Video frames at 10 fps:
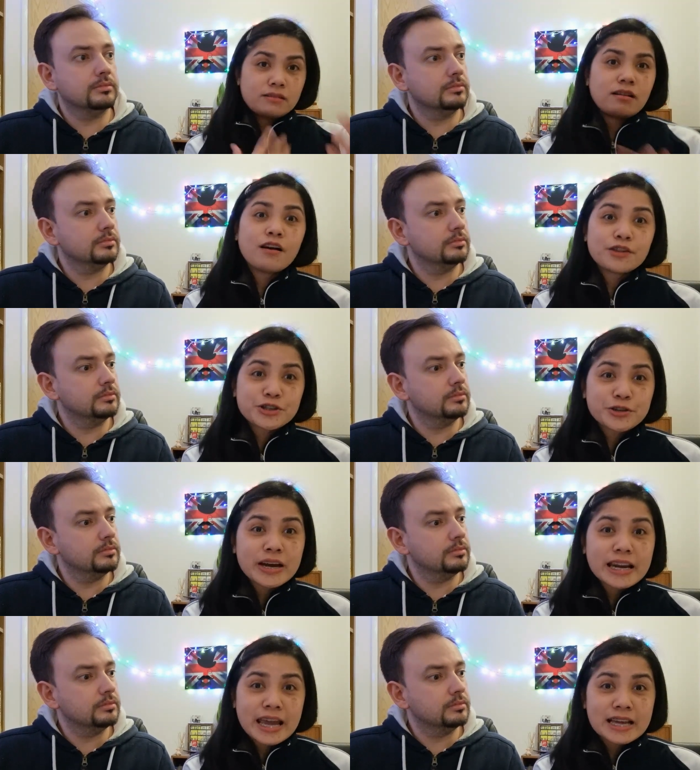Speaker 1: other
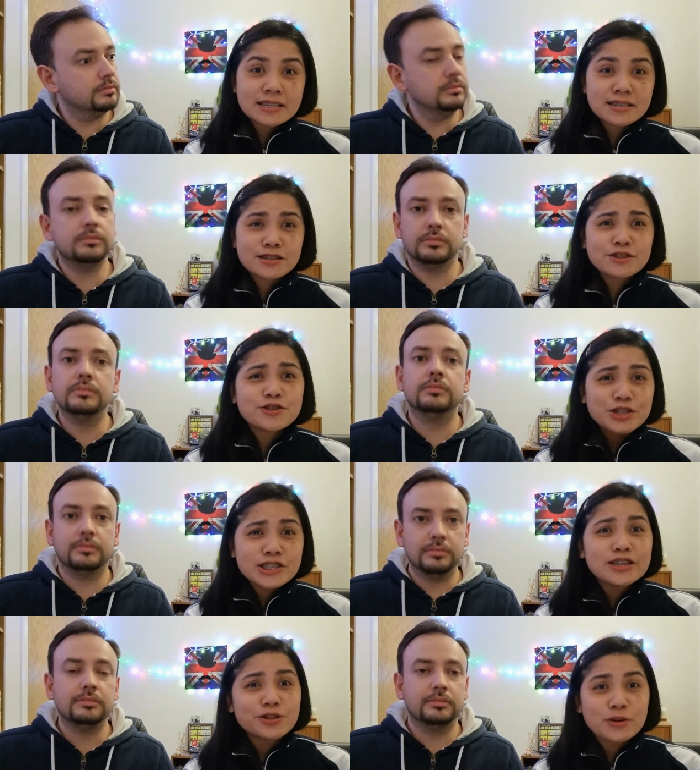trainings, you just
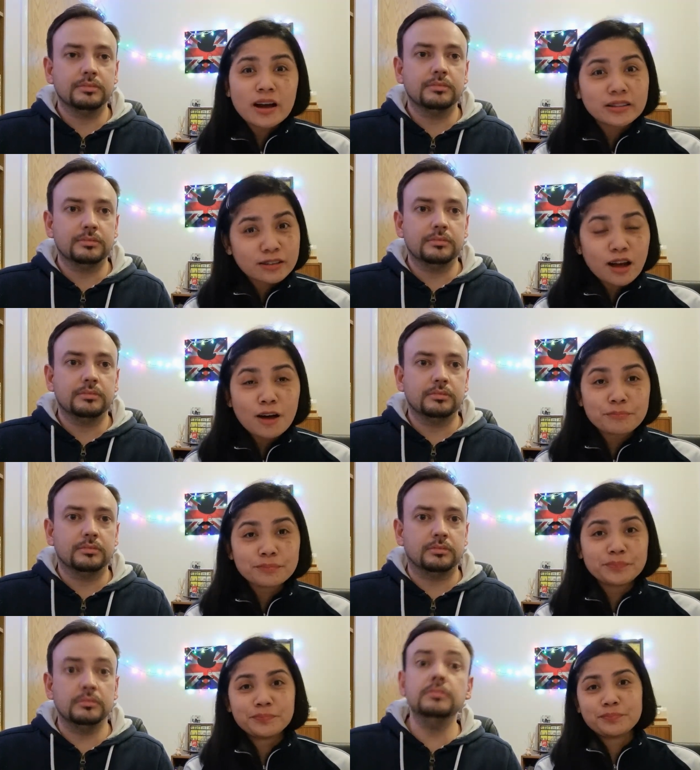need to add it up.
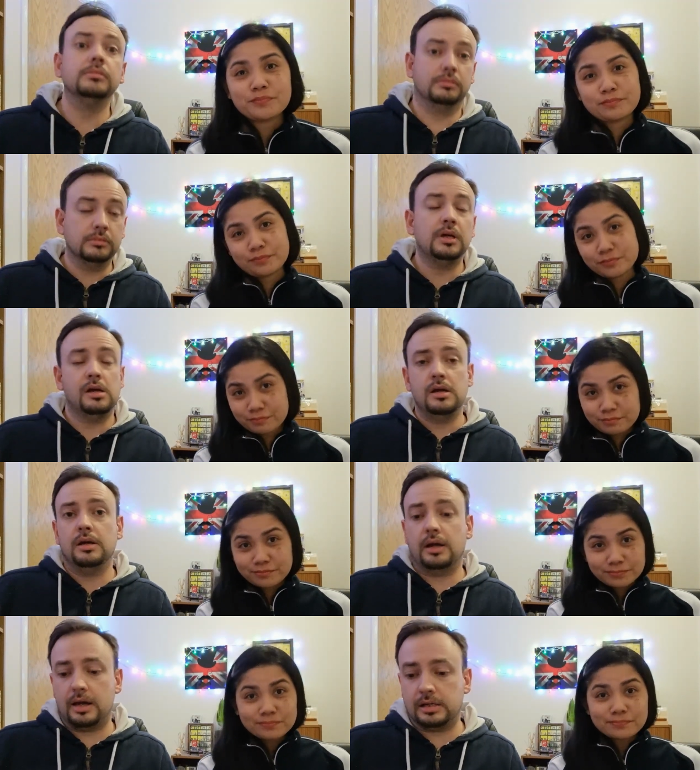
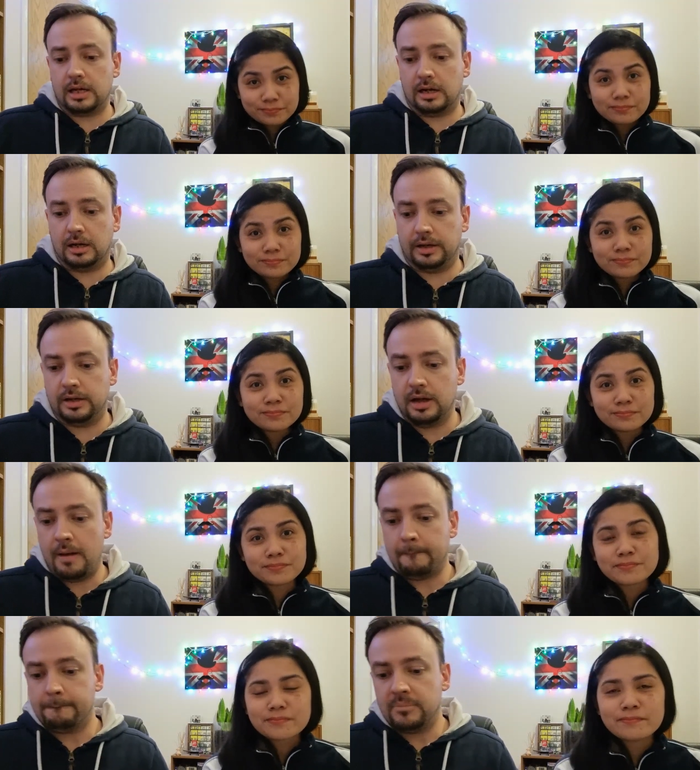Exactly.
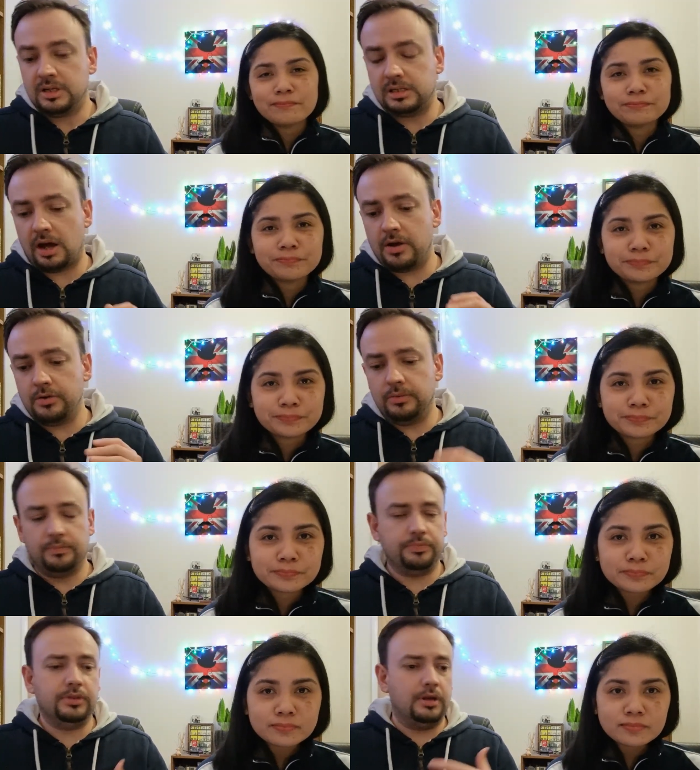
Speaker 2: So,
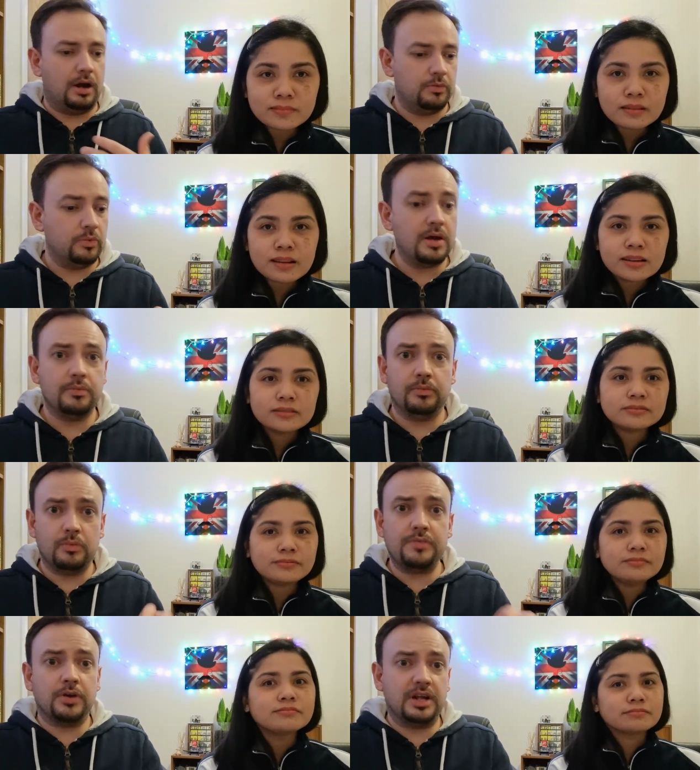you know,
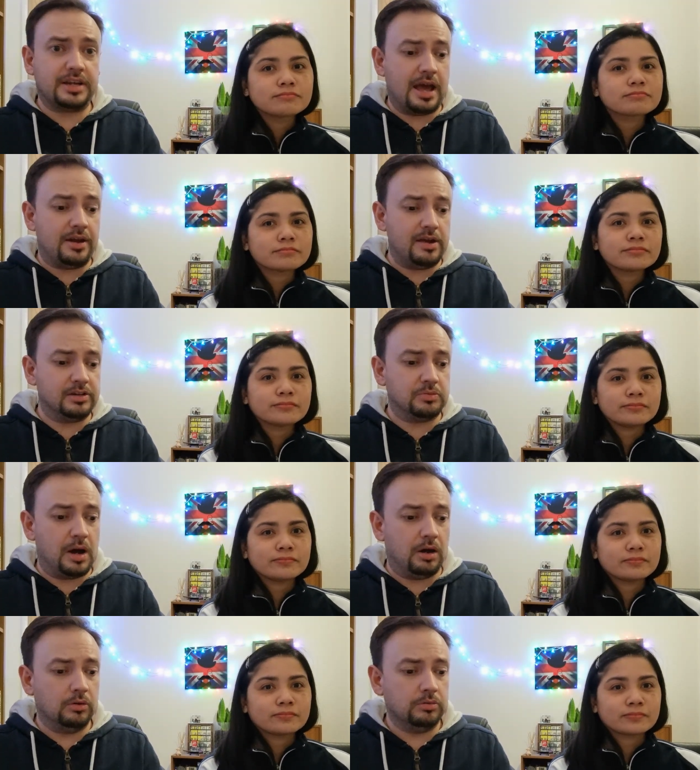we've got it down here as
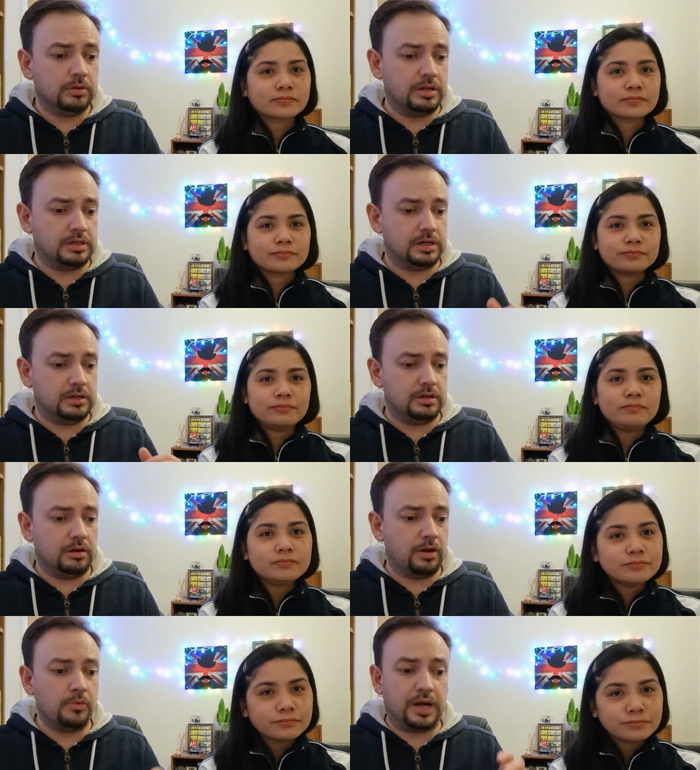well. This is,
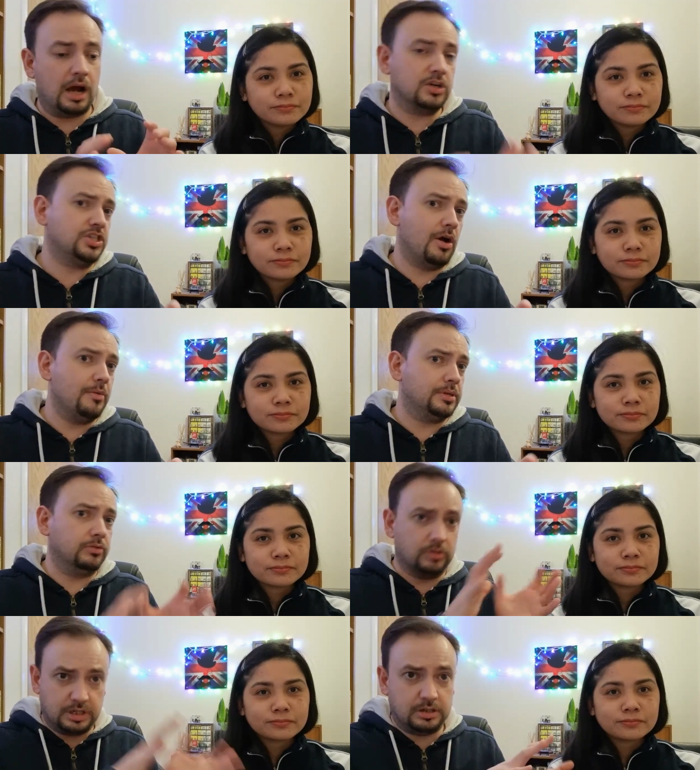although we can't show it because, of
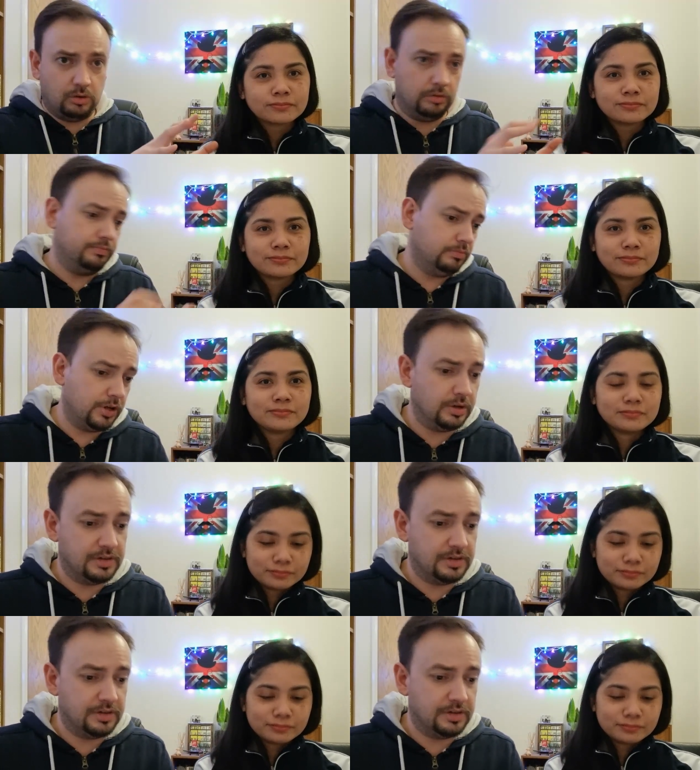course, this is all QDIS